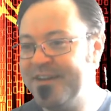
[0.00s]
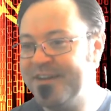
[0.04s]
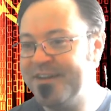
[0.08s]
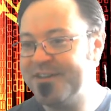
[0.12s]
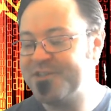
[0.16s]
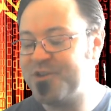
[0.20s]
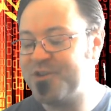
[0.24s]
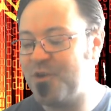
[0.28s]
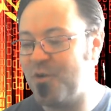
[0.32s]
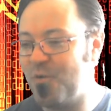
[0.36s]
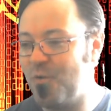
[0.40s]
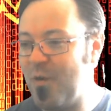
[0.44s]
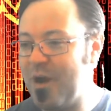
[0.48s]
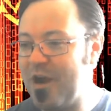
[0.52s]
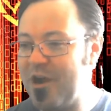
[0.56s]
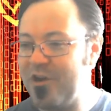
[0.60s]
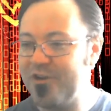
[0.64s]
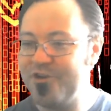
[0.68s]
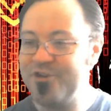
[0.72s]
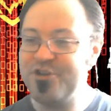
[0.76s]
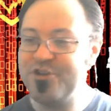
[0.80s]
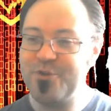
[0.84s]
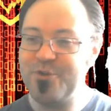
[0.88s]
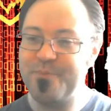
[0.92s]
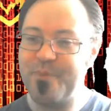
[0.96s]
So where
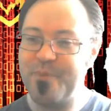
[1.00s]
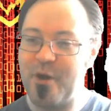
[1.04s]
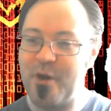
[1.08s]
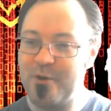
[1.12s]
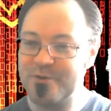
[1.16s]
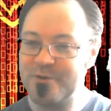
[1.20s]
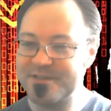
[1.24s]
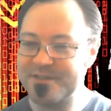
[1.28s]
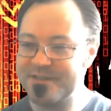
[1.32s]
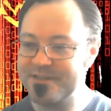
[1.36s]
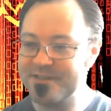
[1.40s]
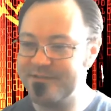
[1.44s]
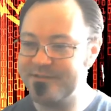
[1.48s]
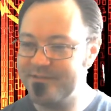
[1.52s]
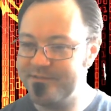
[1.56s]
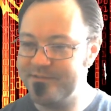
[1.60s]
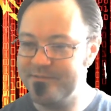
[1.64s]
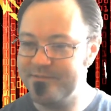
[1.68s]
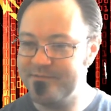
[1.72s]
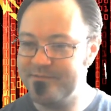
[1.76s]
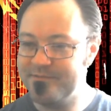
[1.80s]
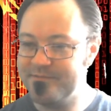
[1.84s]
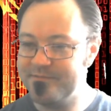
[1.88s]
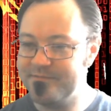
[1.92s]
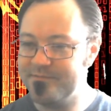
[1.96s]
do you post
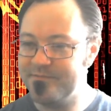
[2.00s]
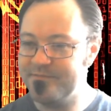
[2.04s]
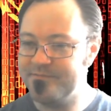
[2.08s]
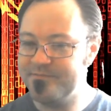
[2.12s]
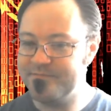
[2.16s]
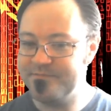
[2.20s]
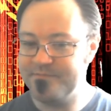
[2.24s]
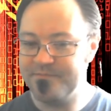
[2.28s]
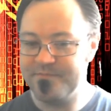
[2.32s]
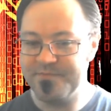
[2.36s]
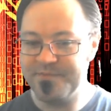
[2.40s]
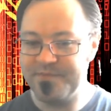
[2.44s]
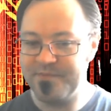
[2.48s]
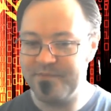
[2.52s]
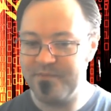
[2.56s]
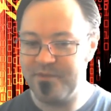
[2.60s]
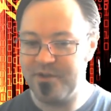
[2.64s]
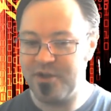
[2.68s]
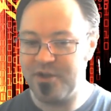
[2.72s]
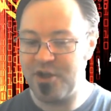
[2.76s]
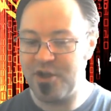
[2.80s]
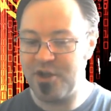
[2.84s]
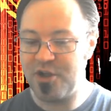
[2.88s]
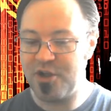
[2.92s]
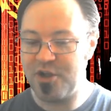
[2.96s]

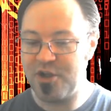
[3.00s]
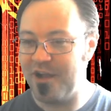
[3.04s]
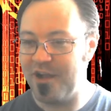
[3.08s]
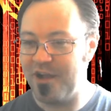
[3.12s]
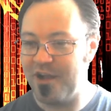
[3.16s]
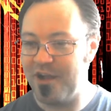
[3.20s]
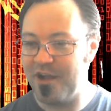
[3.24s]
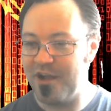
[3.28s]
content